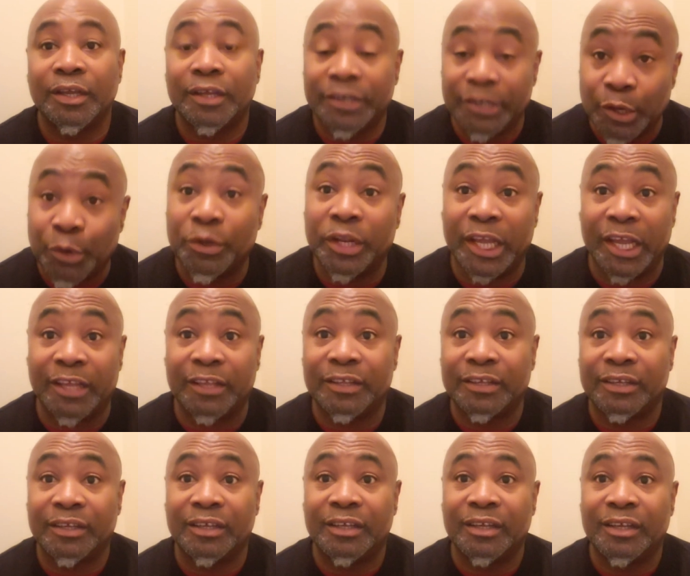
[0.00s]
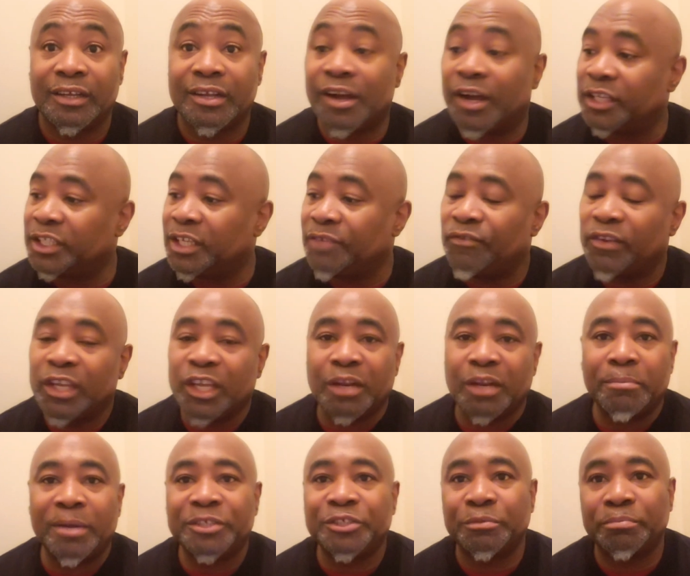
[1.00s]
Know that. God says, forget
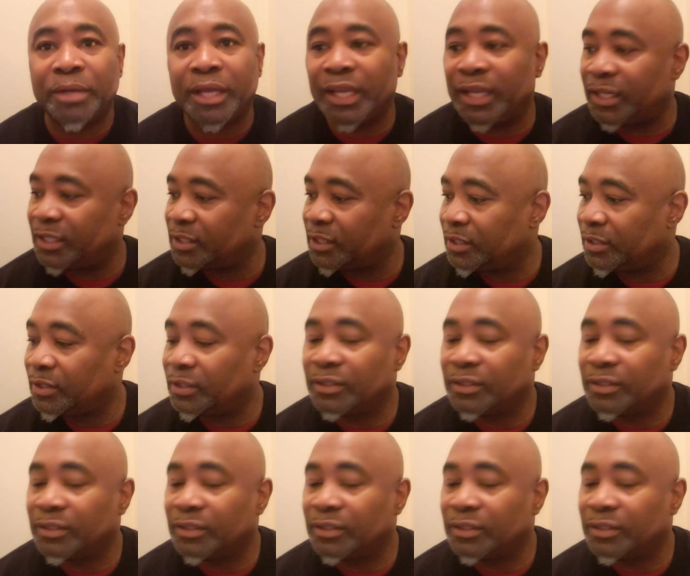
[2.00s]
about your past